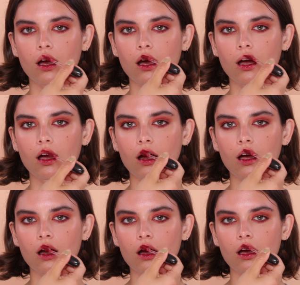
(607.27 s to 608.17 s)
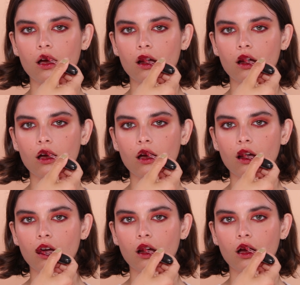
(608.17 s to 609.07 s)
kind of getting most of the
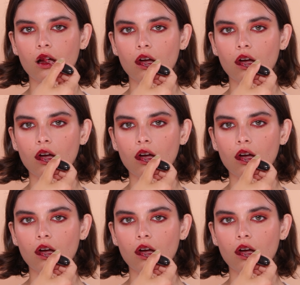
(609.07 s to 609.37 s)
colour